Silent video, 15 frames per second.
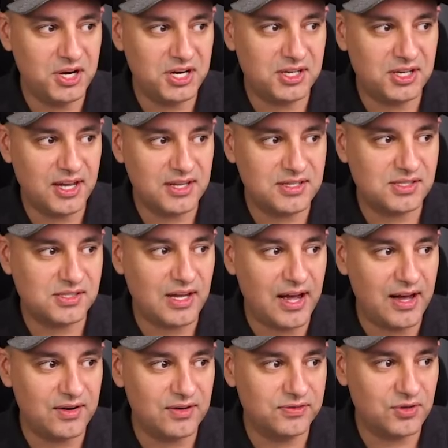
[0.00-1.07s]
when it gets
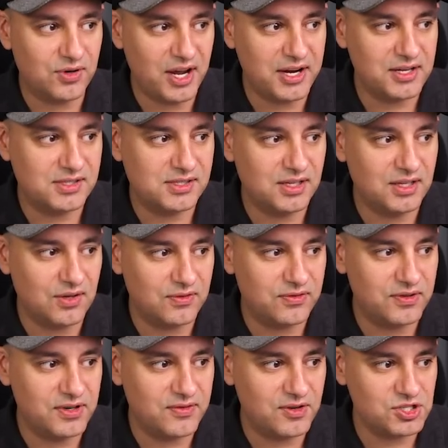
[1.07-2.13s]
out of credits in your
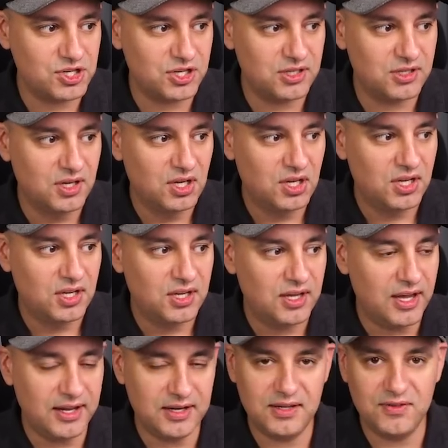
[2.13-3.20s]
free version
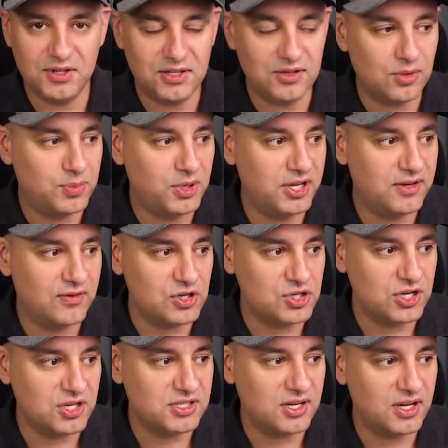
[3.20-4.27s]
and even in your paid
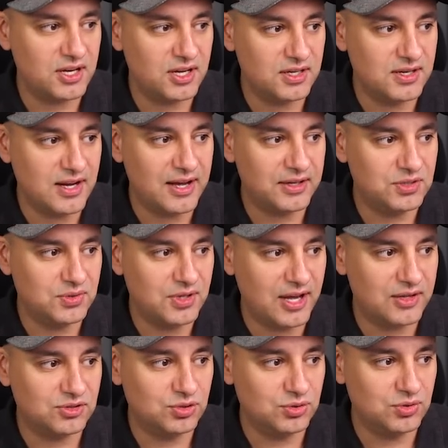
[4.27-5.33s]
version, it's gonna knock you
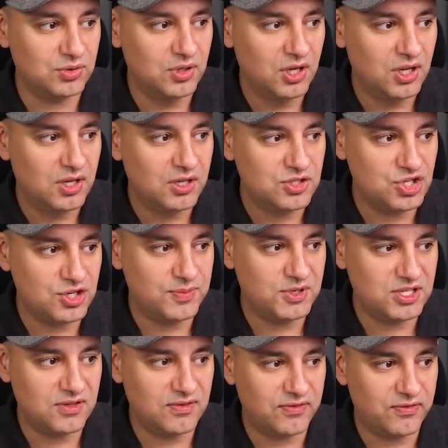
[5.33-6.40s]
down to
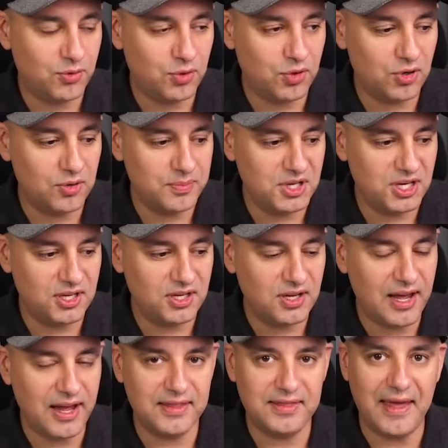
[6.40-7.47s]
GPT-4o mini,
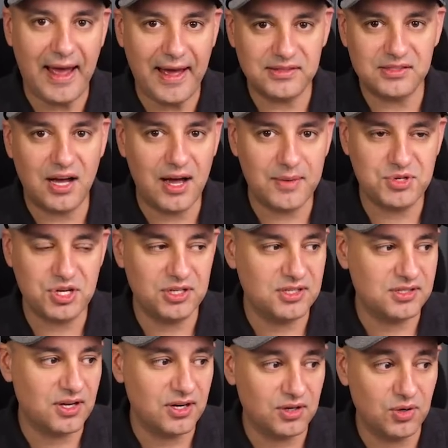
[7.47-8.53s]
and that option
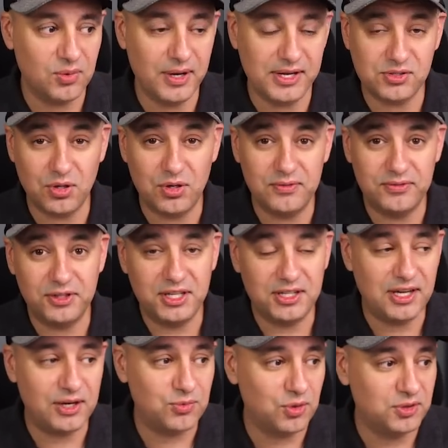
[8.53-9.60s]
is gonna go away. So hopefully
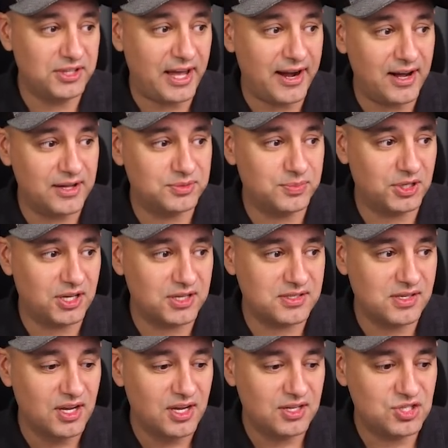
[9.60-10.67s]
they roll that out,
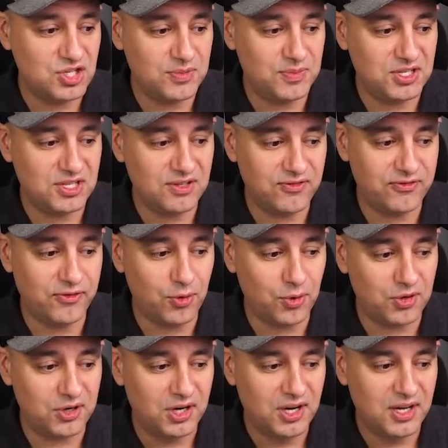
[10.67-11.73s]
because
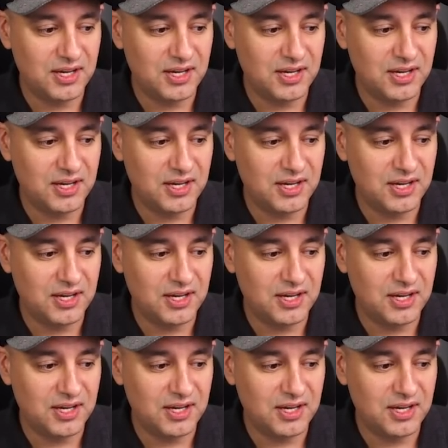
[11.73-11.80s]
GPT-4,